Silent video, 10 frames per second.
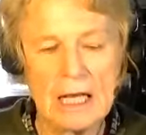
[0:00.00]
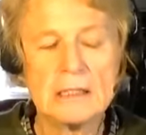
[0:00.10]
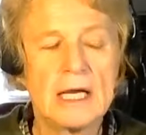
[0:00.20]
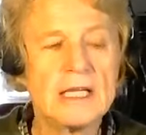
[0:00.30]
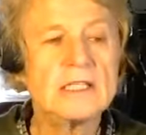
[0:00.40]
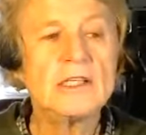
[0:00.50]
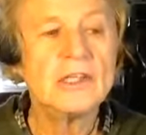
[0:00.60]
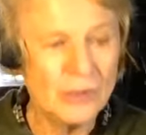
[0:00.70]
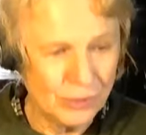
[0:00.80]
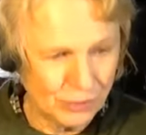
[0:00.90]
and I
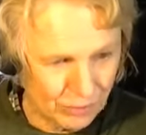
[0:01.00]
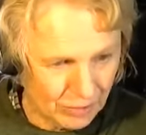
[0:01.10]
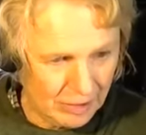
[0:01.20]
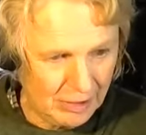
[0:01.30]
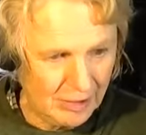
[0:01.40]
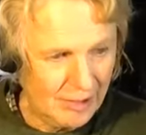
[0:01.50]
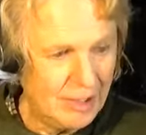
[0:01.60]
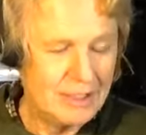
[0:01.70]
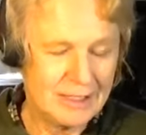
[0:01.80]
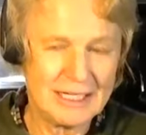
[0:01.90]
knew
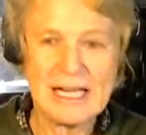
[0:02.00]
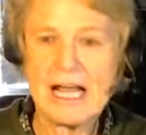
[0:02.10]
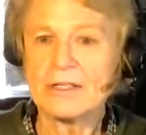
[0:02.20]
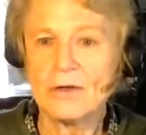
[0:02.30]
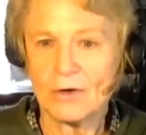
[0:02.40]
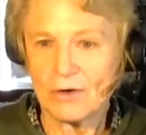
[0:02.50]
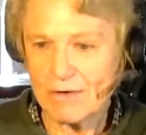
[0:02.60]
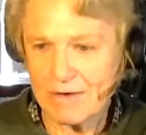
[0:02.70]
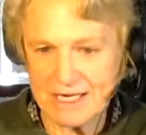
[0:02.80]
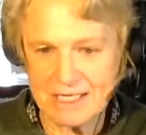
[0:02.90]
that I had not
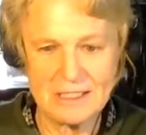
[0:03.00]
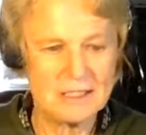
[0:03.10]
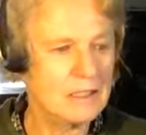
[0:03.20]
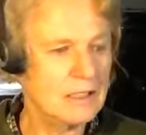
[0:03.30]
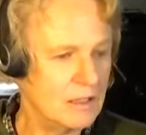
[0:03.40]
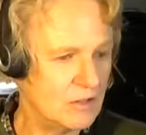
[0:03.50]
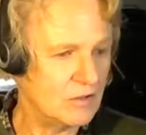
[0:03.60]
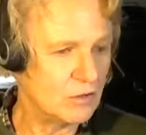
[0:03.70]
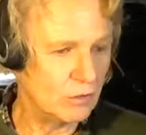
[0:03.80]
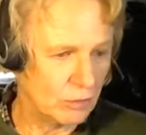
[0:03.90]
created
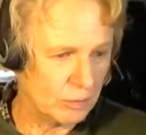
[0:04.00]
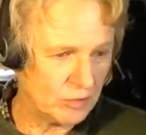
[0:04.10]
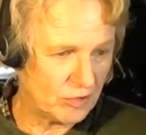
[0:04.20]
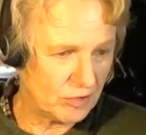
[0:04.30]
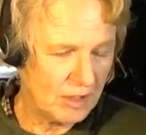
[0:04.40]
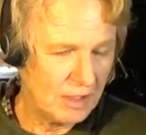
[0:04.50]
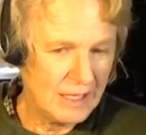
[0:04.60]
these groups.